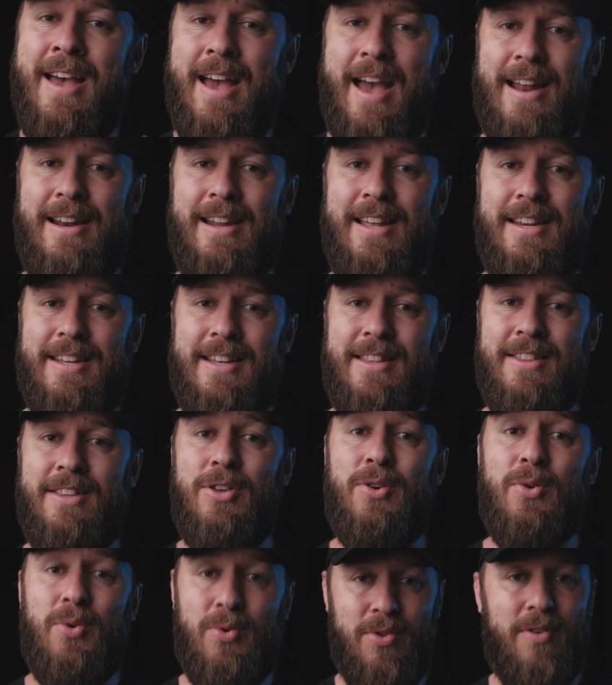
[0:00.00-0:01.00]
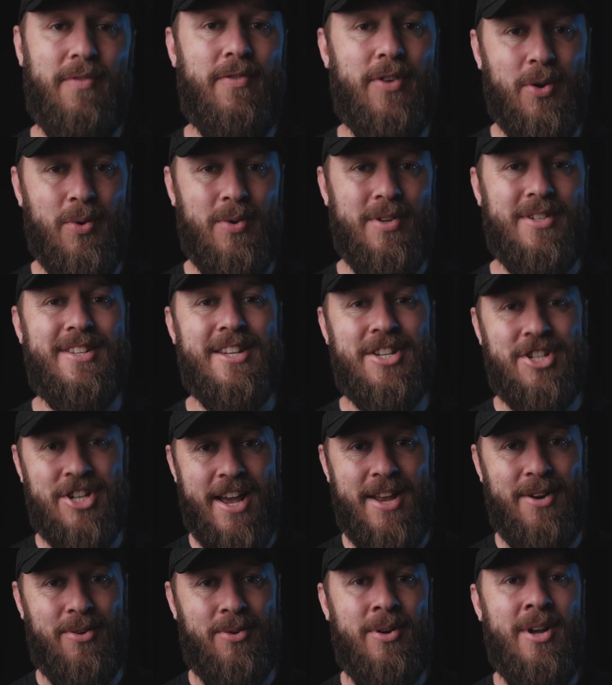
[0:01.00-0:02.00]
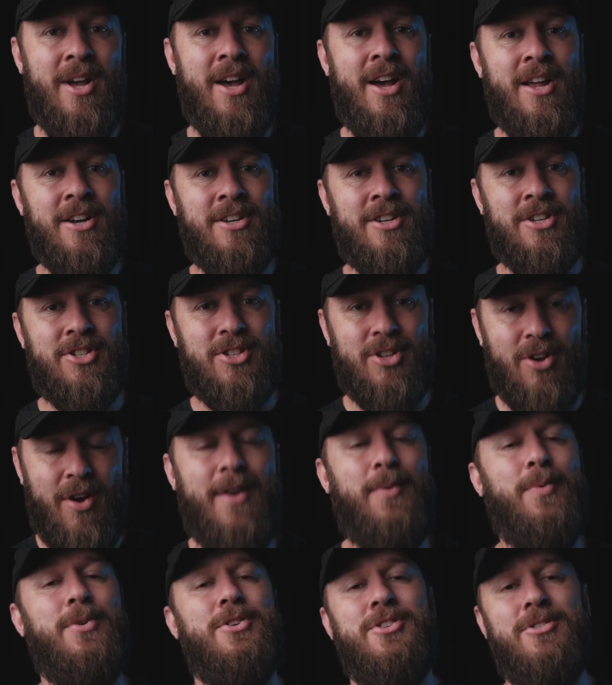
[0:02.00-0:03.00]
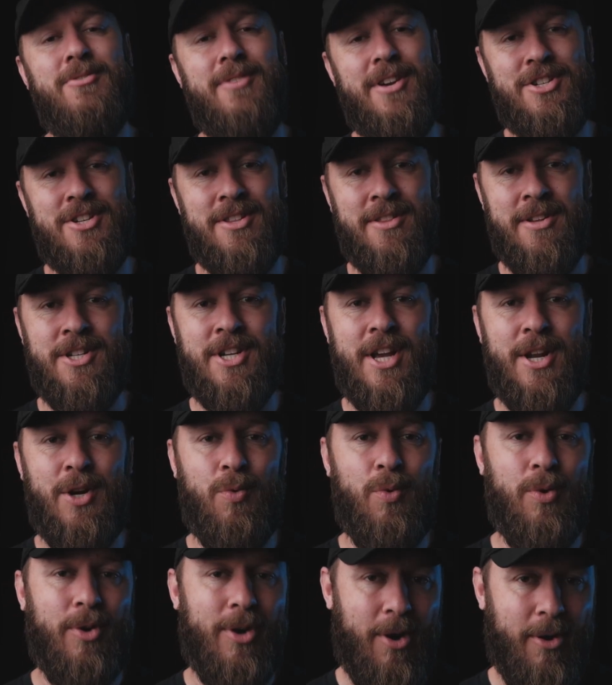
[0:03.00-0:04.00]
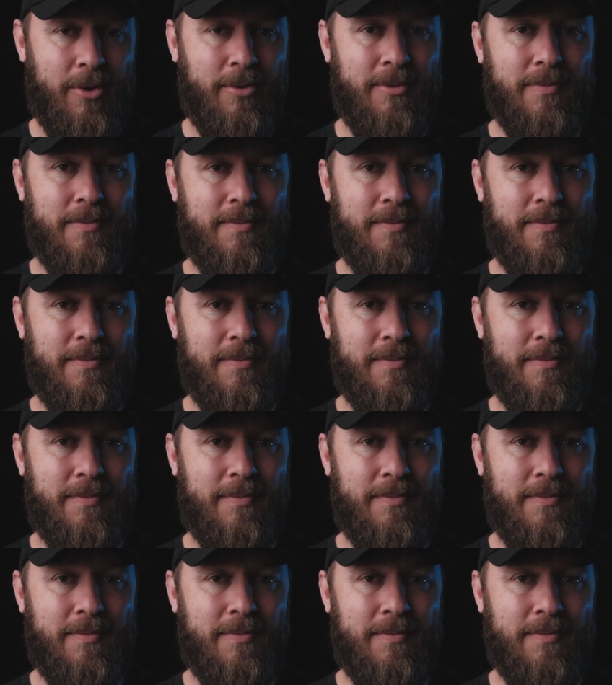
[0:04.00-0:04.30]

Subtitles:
And letting you, the viewers, the channel, decide which direction the channel will go.